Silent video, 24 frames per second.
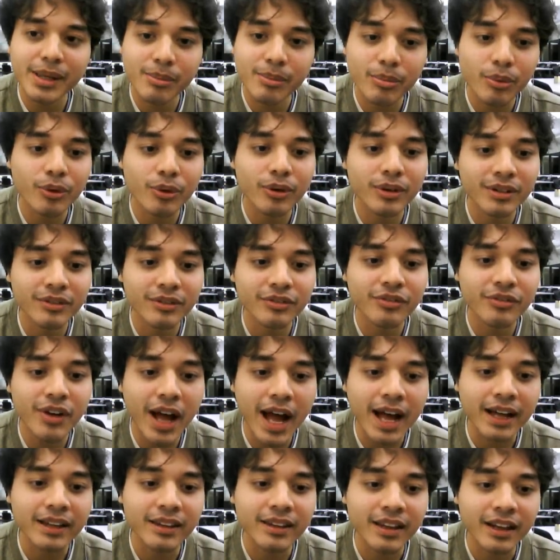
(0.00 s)
important
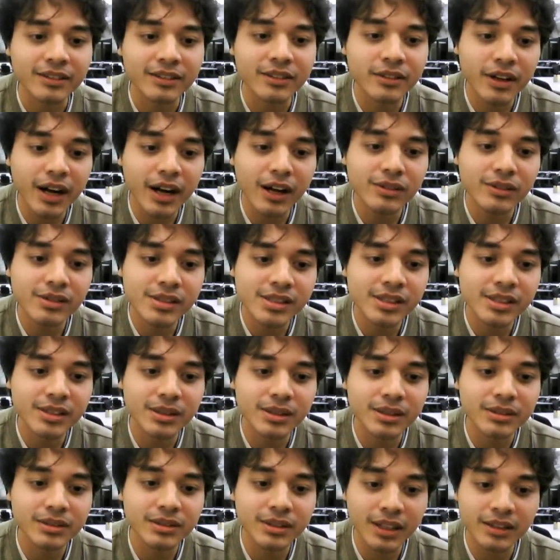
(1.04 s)
fact that
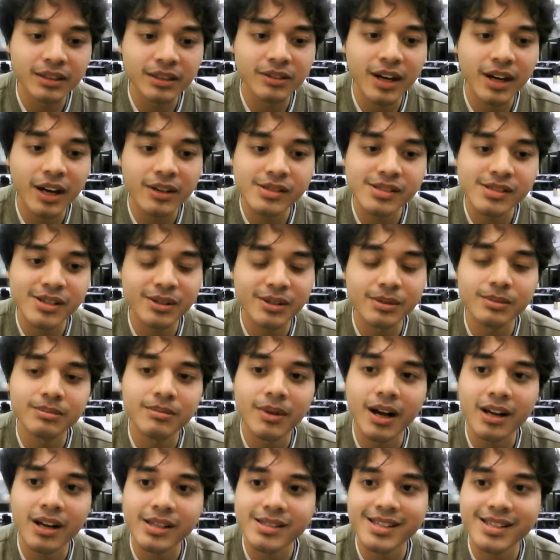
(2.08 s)
the Ground Zero
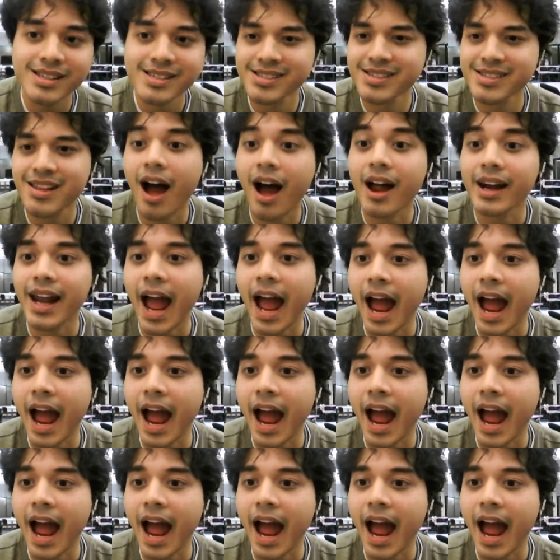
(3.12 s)
Mosque is not